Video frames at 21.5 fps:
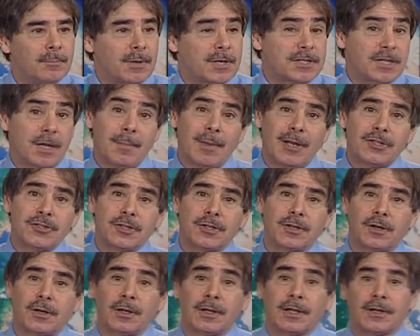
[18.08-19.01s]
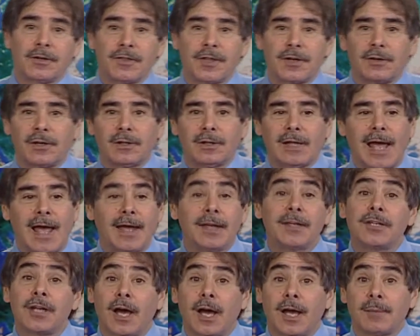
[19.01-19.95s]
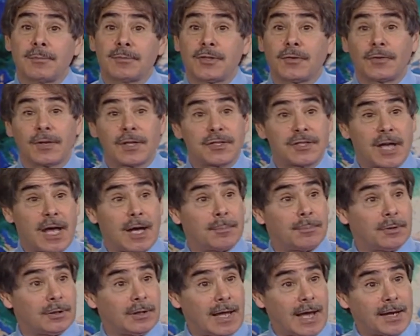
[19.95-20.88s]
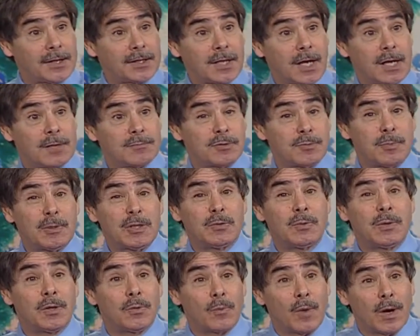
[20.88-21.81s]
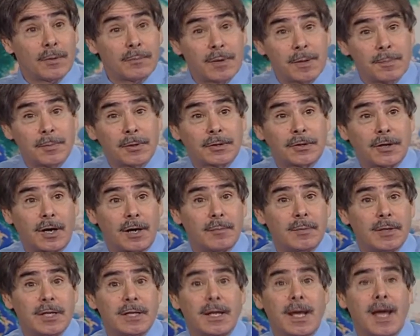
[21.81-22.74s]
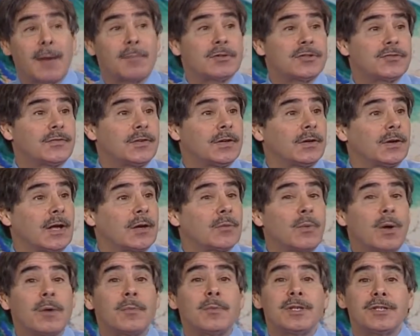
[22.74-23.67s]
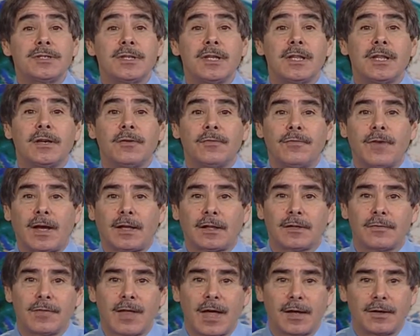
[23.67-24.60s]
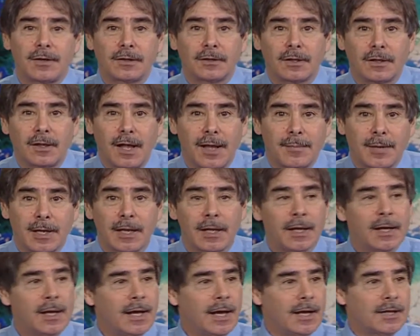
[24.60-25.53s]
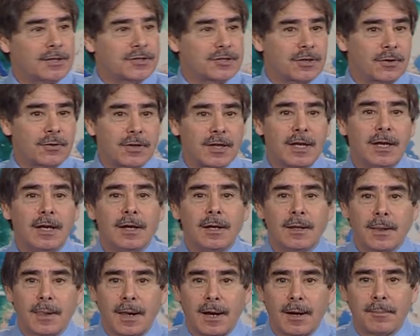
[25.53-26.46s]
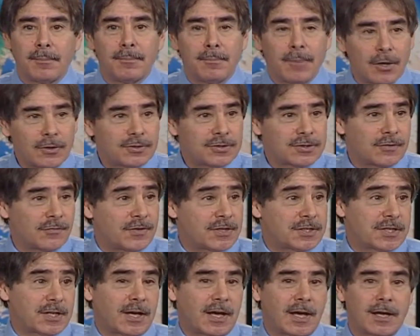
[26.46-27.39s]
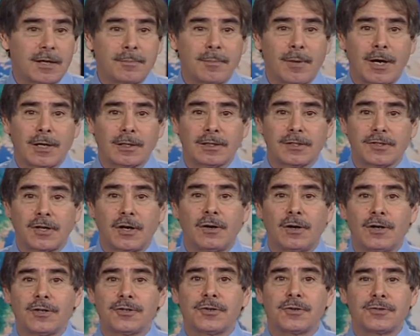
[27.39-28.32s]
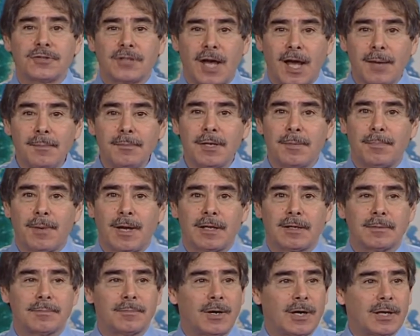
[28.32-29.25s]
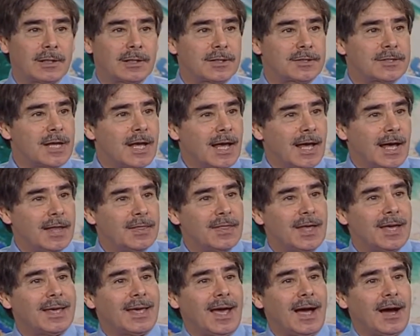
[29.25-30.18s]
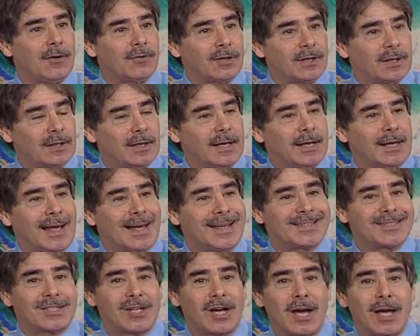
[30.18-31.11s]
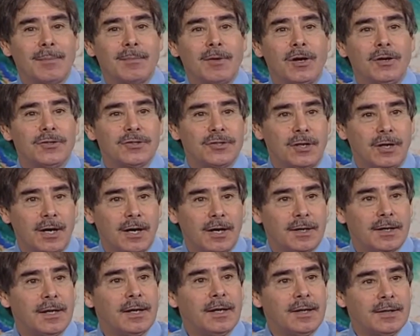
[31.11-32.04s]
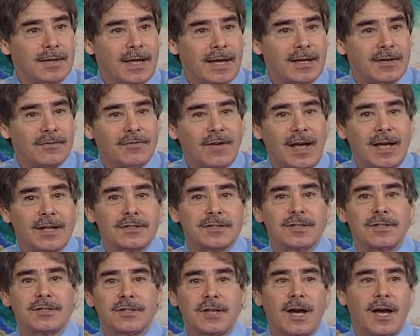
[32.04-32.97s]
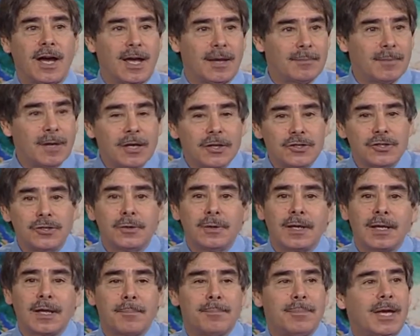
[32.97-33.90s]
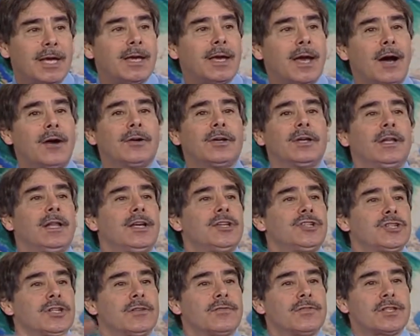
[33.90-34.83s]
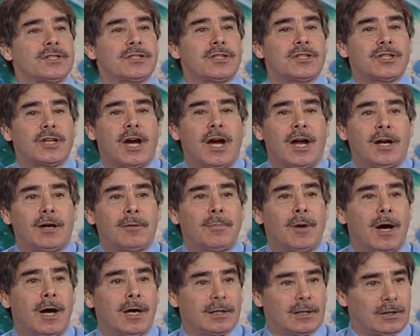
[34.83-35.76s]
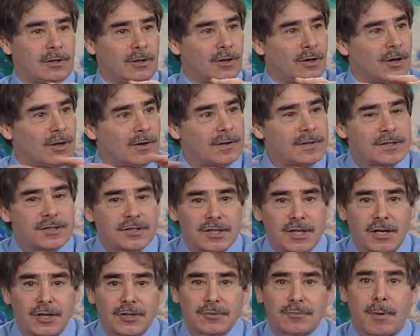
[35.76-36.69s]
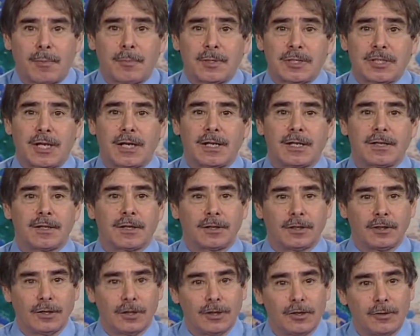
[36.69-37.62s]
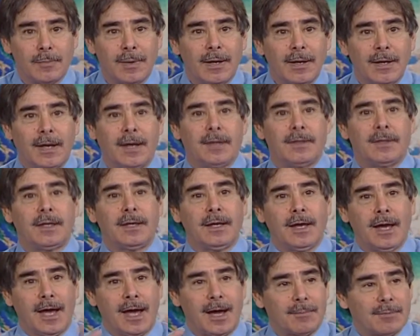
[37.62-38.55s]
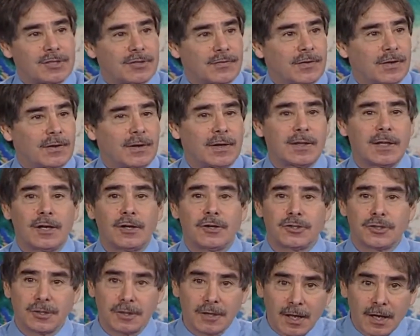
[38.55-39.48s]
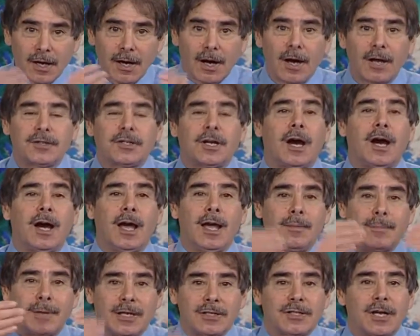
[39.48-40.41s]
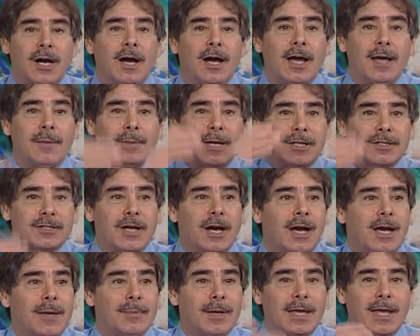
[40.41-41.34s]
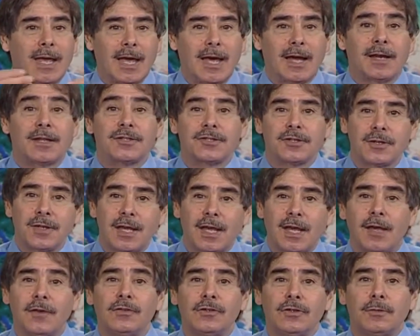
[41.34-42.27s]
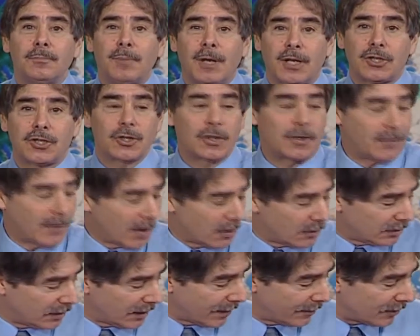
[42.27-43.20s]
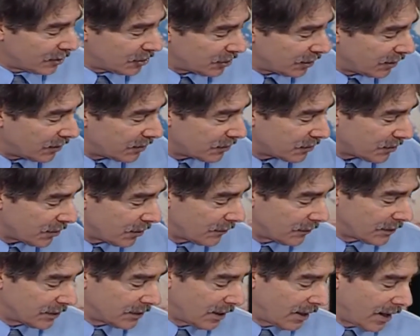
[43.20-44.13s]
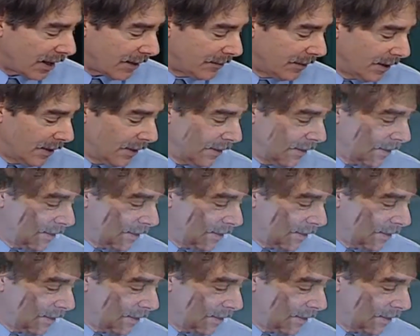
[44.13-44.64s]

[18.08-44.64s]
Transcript: But as I mentioned earlier, there are lag times. For example, lag times between when we put carbon in the atmosphere and when we see the effect of that on climate. And so the most sophisticated models are also time-dependent models, and they calculate as time goes on. They advance in time, doing a big calculation of this entire model, all these cells representing the globe and the atmosphere and the ocean, time and time and time again. And so they give you a picture of how climate changes over time.